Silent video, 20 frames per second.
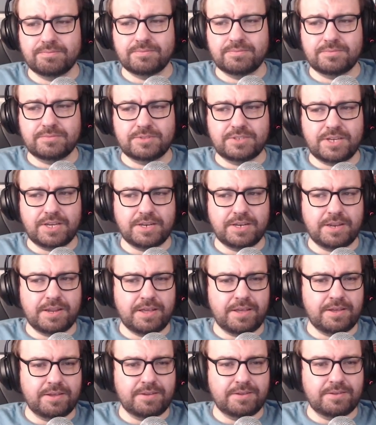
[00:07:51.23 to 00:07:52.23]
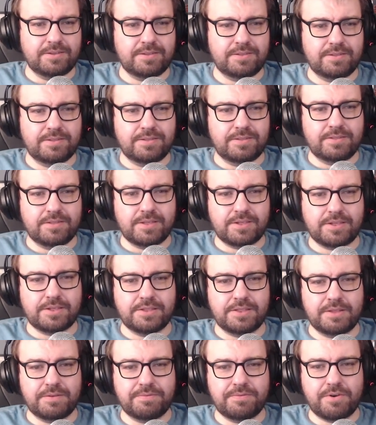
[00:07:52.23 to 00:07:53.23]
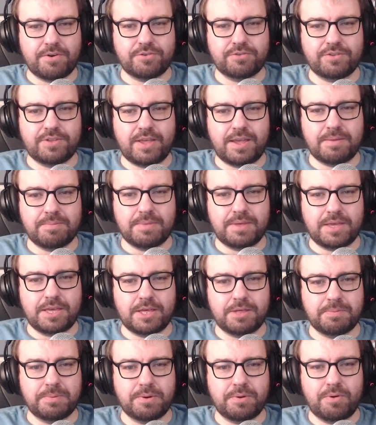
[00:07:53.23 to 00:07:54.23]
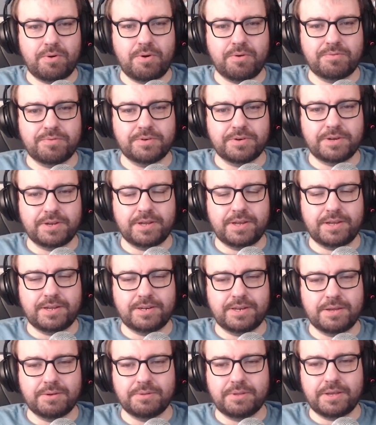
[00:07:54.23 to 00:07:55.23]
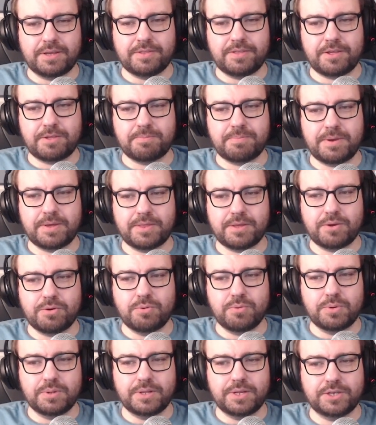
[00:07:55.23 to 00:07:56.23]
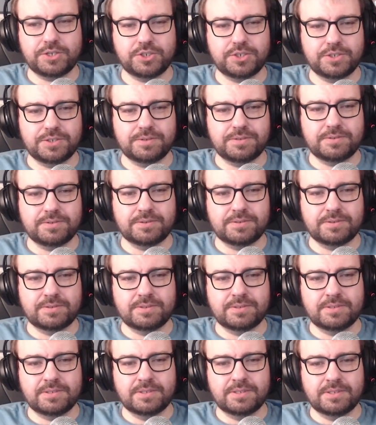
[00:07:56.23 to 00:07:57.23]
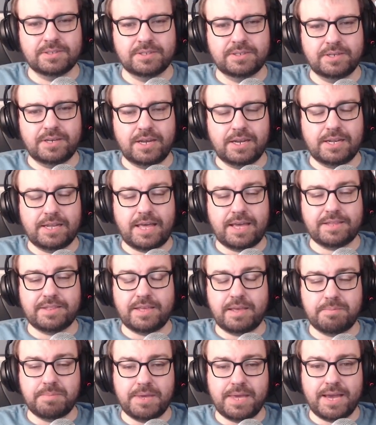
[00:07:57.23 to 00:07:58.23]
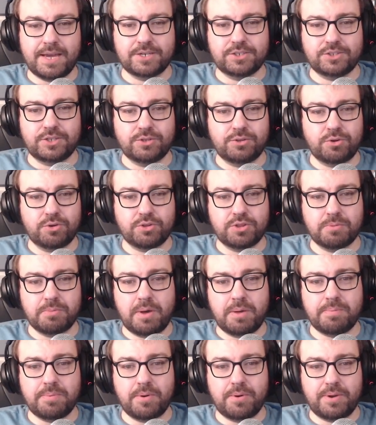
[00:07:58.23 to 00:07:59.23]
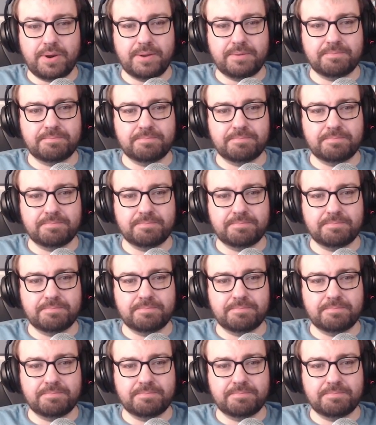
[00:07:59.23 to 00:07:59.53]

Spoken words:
saying that this isn't the first time that he's been offered a deal like this by the Coalition, and last time he actually took them up on it.